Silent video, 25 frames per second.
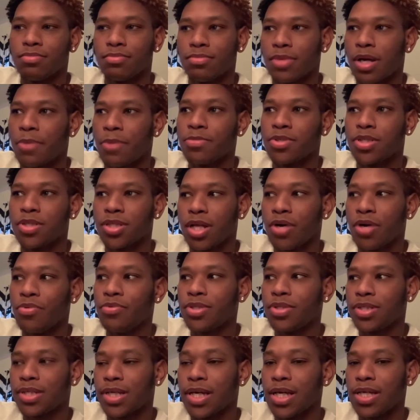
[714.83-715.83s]
slow
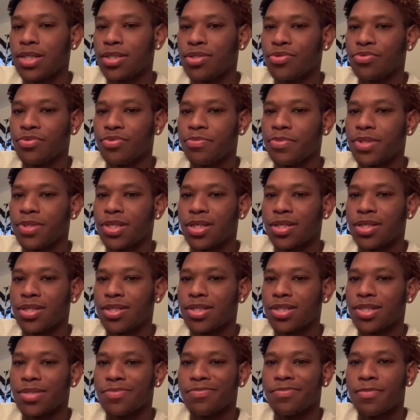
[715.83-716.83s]
into getting to it because,
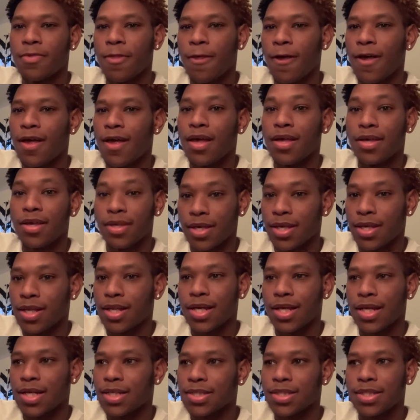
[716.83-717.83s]
yeah, like
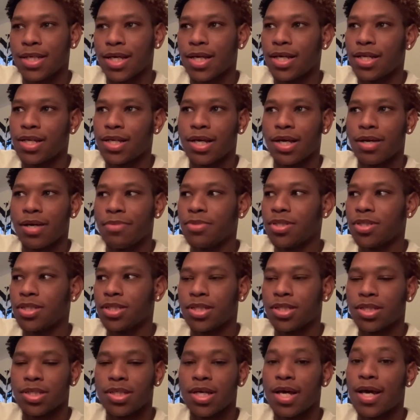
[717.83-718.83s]
I said, I'm
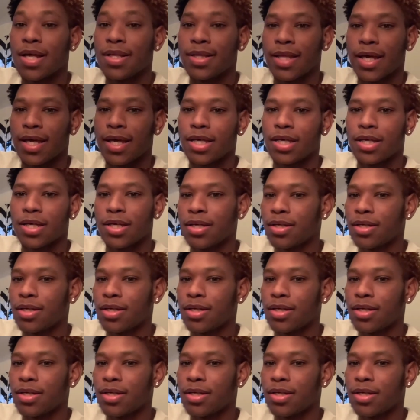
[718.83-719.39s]
just thinking.